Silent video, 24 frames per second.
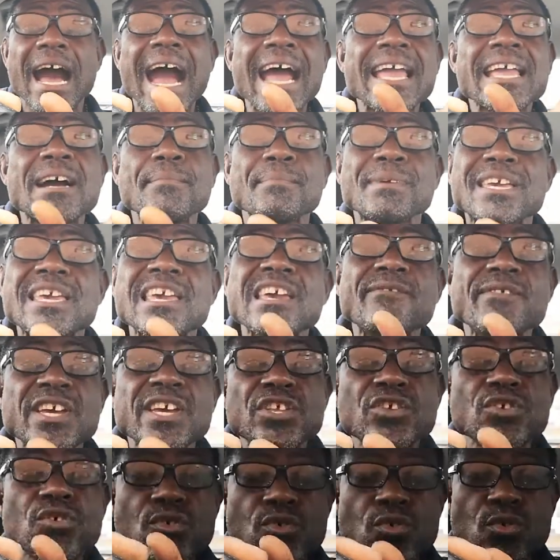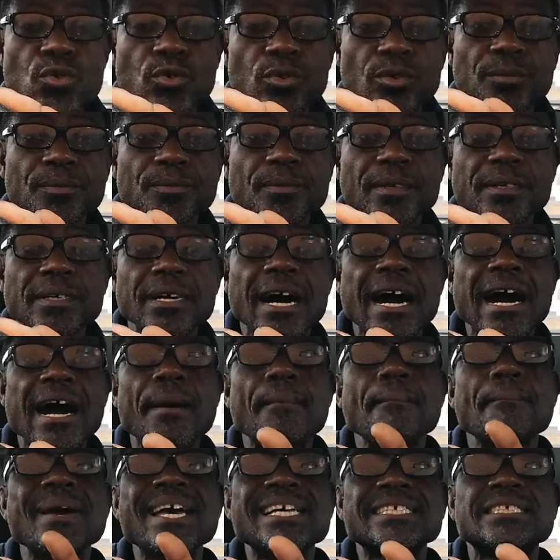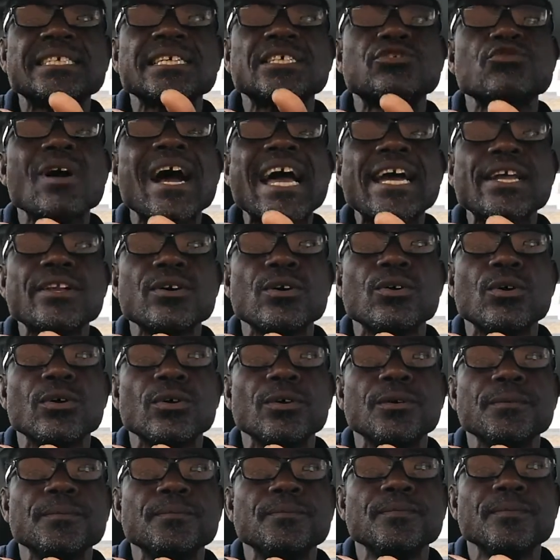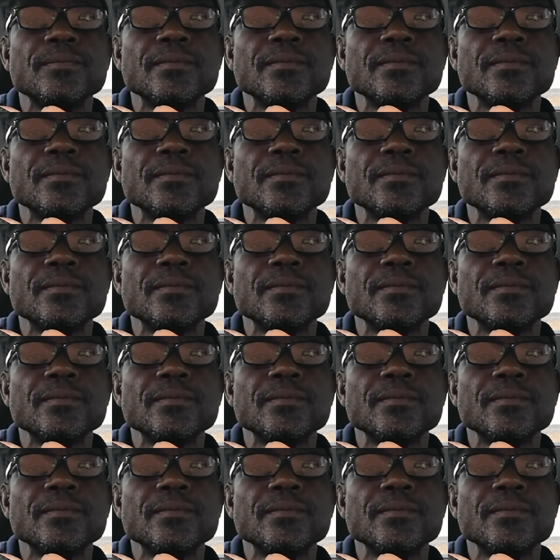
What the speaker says: I am giving you a message right now.